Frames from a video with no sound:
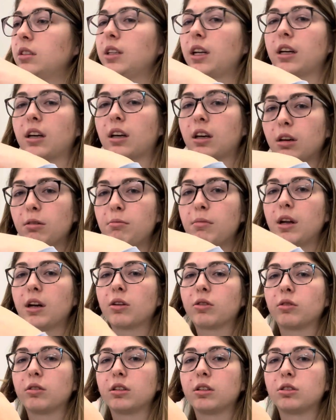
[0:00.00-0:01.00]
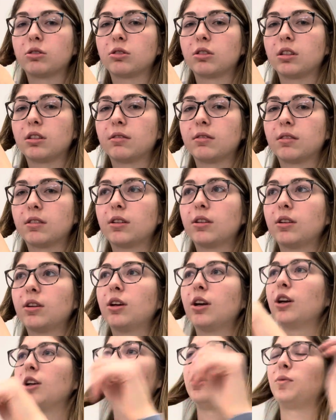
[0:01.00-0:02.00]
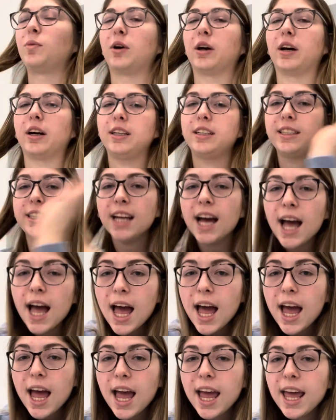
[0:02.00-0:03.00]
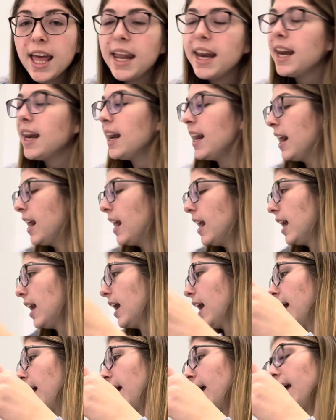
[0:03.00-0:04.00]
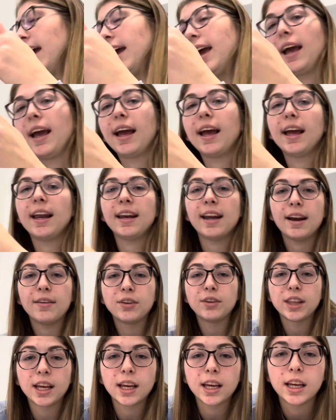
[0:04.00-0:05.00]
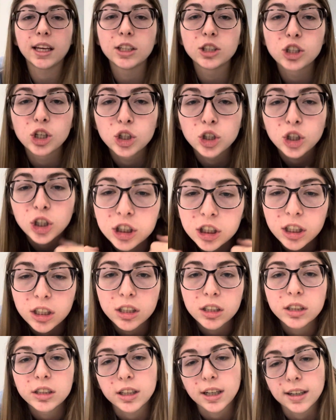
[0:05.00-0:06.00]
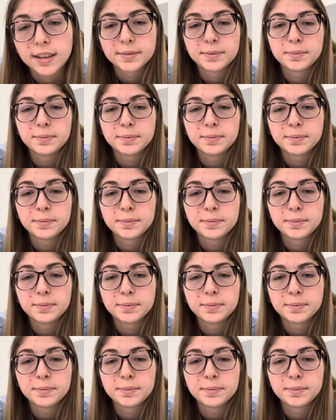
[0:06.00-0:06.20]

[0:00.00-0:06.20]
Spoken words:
Take a good medical history. We're done. And everything is done.